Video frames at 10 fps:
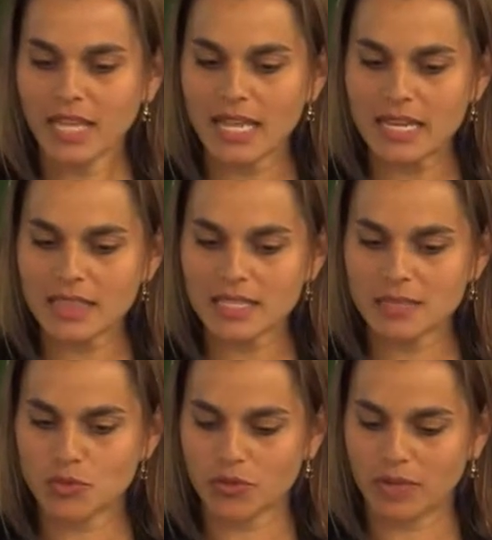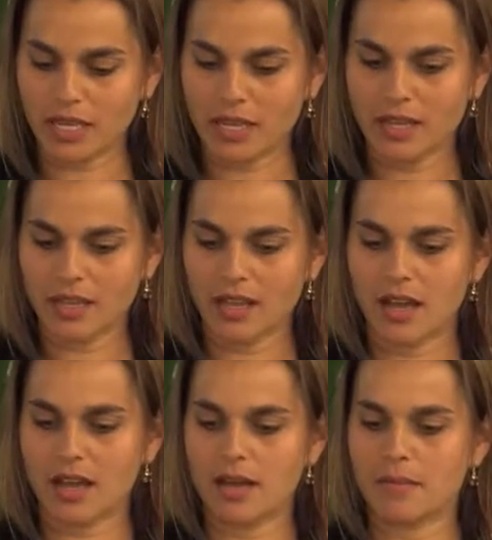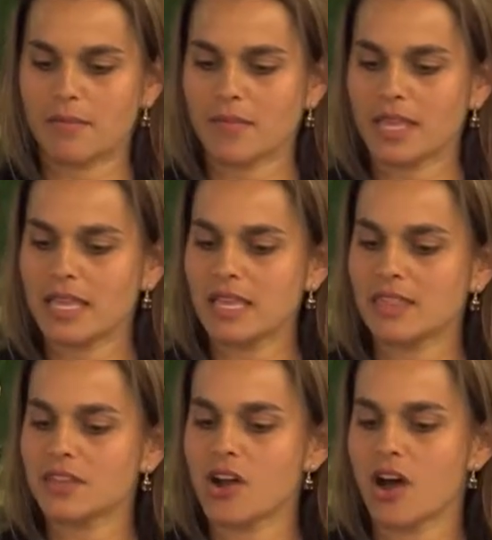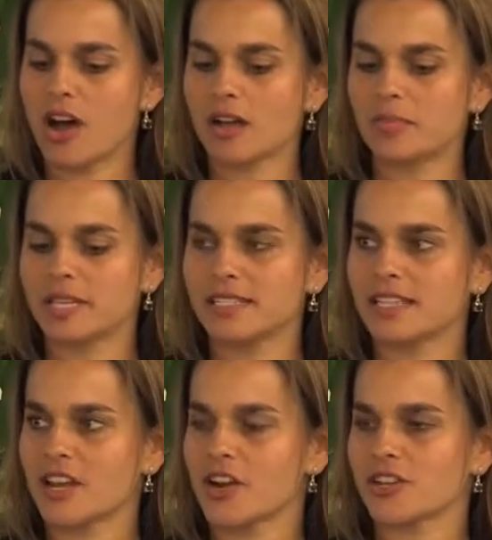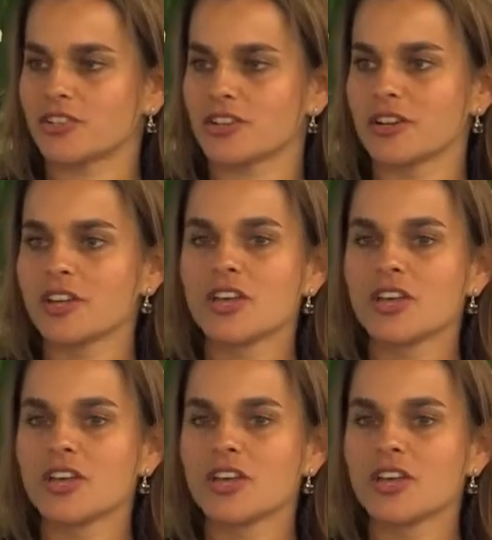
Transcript: and in this movie, um, Ethan Hawke plays a character